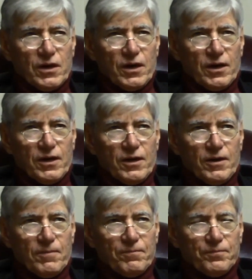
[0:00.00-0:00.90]

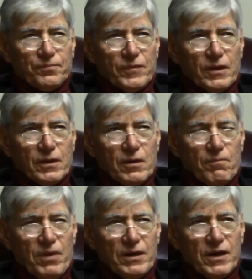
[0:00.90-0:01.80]
Um,
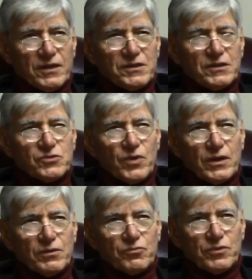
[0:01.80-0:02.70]
by
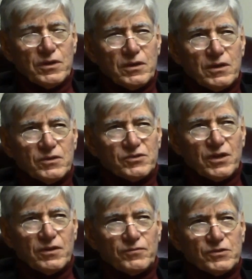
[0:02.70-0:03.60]
1923,
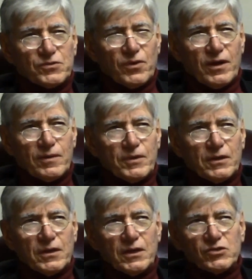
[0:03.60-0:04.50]
instead of
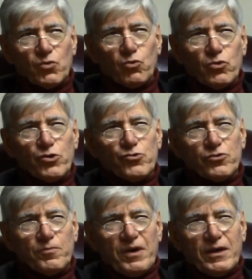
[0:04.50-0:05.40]
describing it as
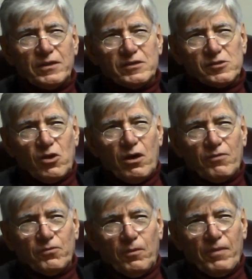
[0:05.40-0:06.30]
ordered by these
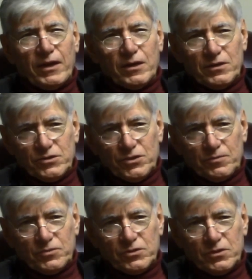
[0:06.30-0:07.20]
lawful
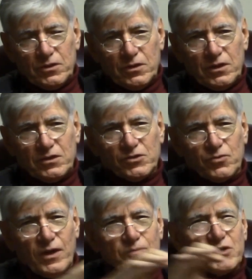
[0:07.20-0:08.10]
mechanisms, he
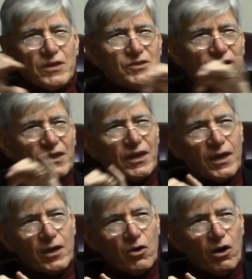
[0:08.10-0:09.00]
describes it as a
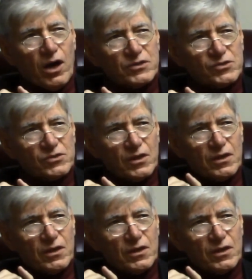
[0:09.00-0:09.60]
chaos,